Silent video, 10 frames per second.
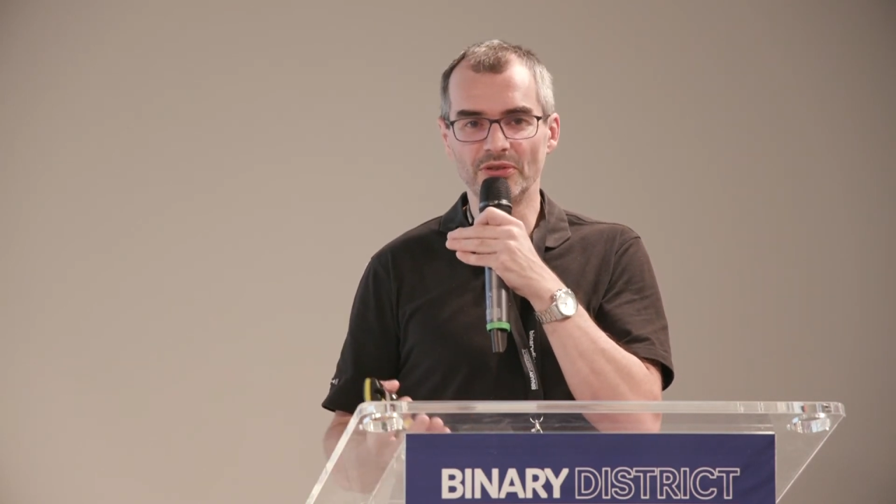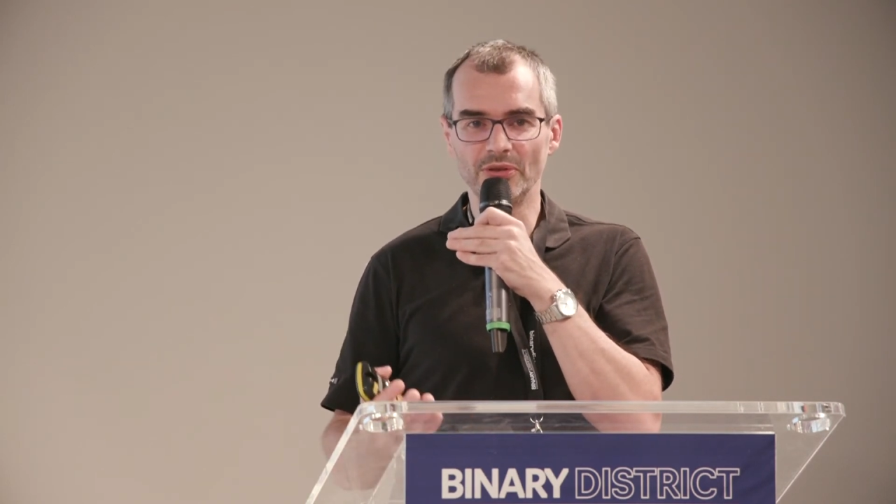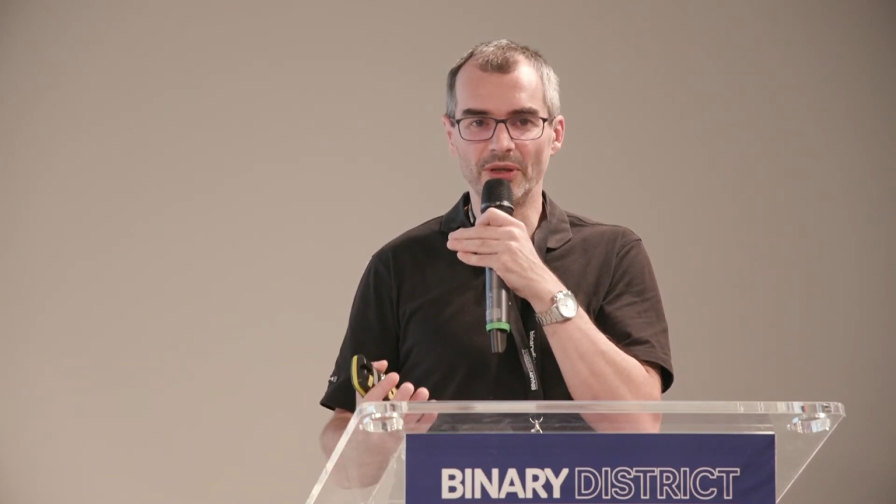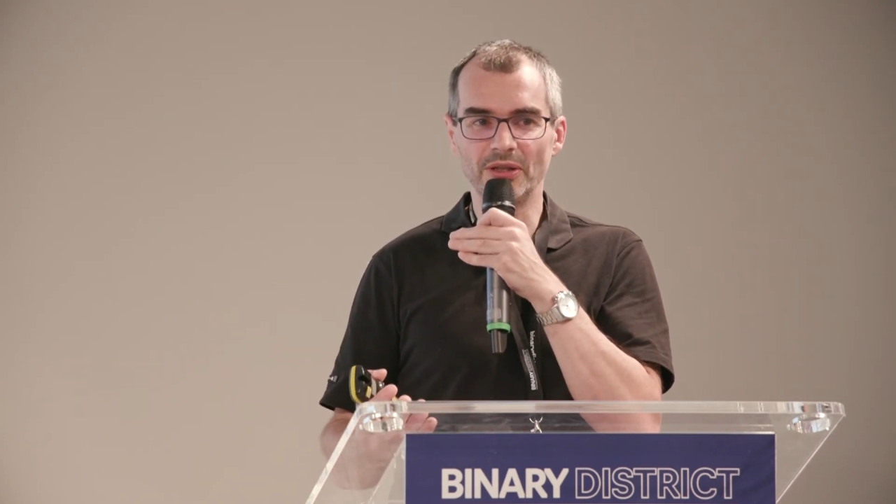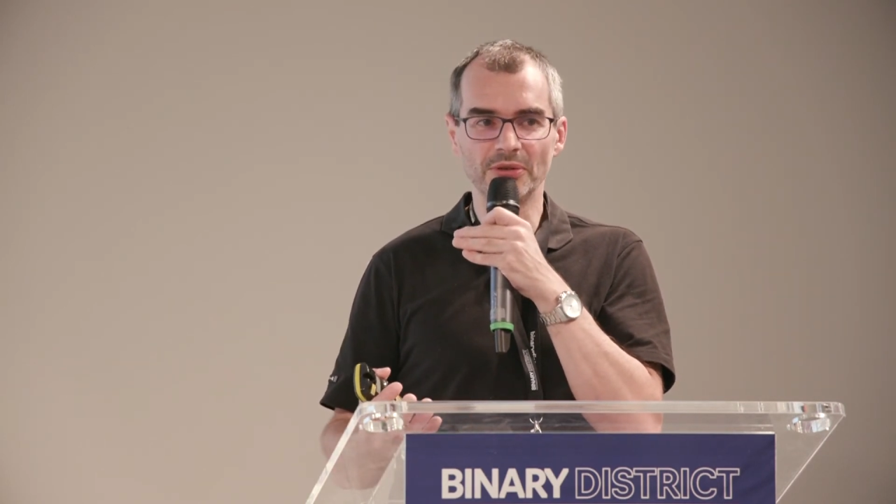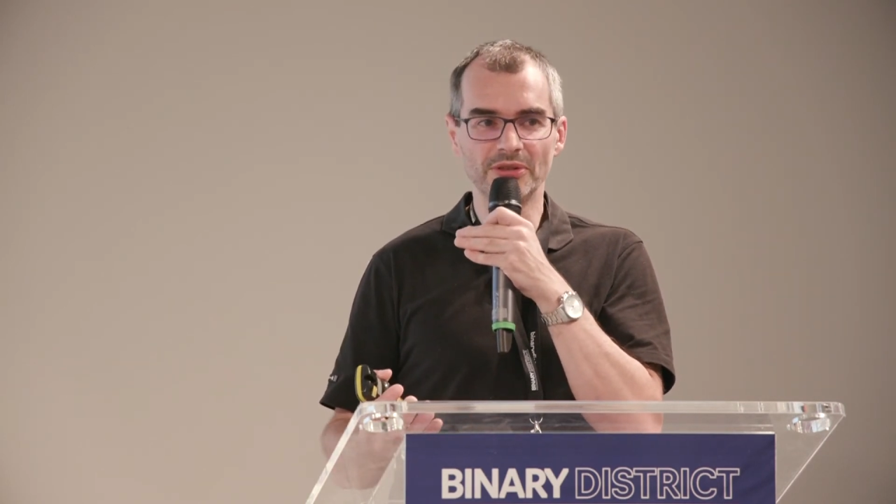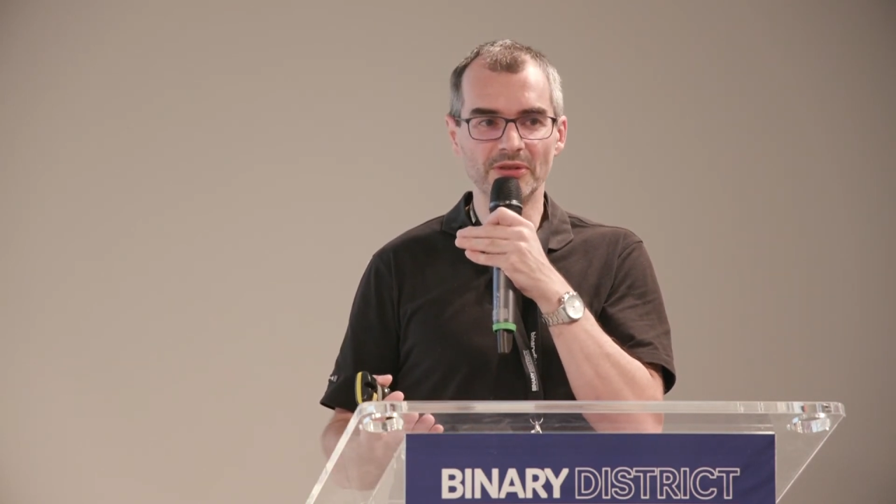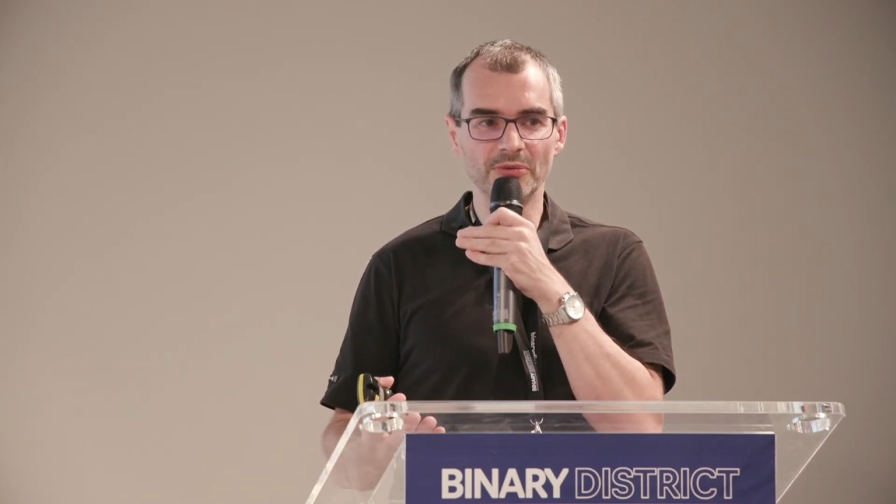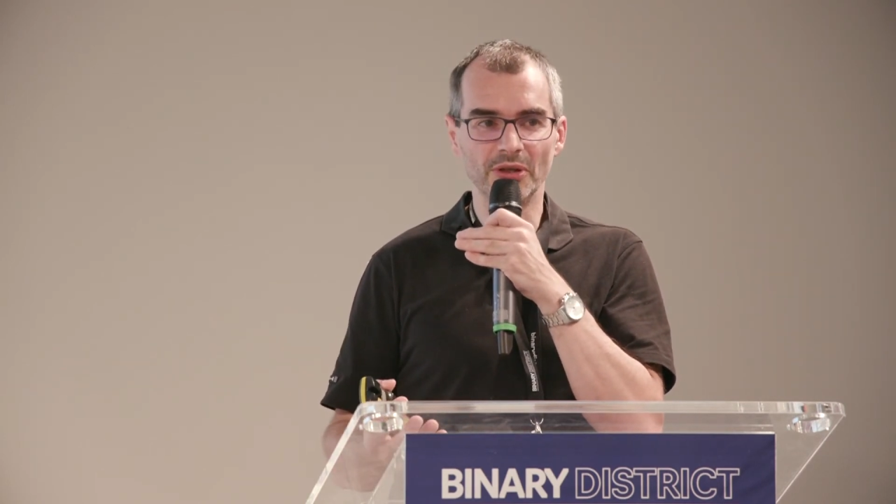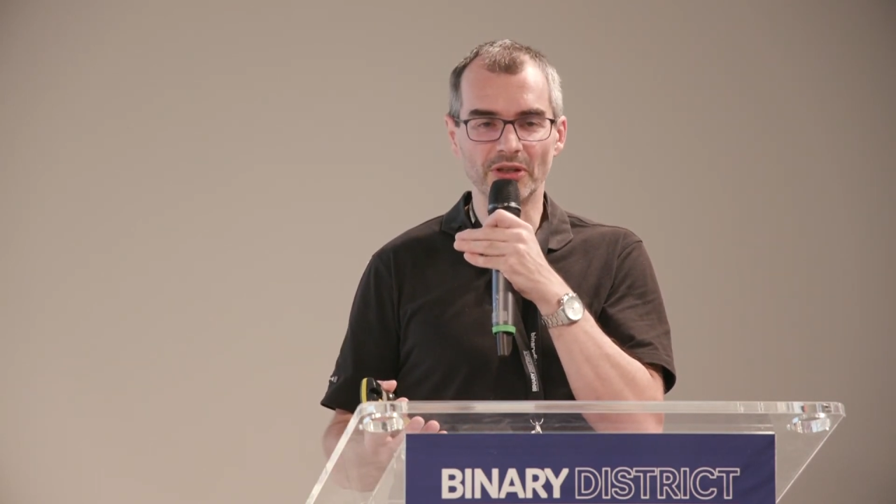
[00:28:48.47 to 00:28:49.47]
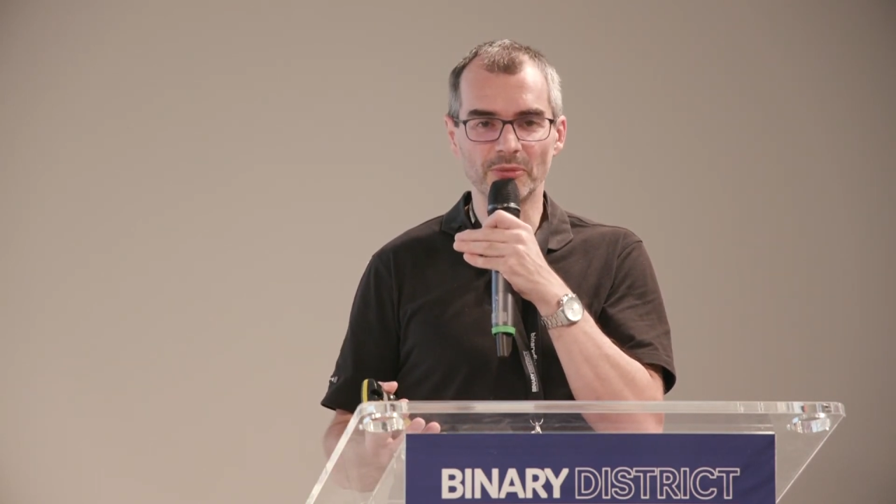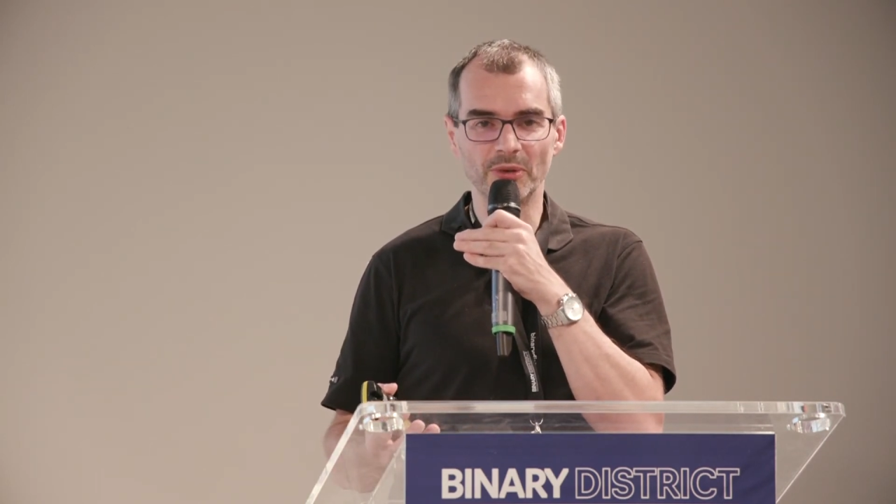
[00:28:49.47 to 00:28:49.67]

the way routing works,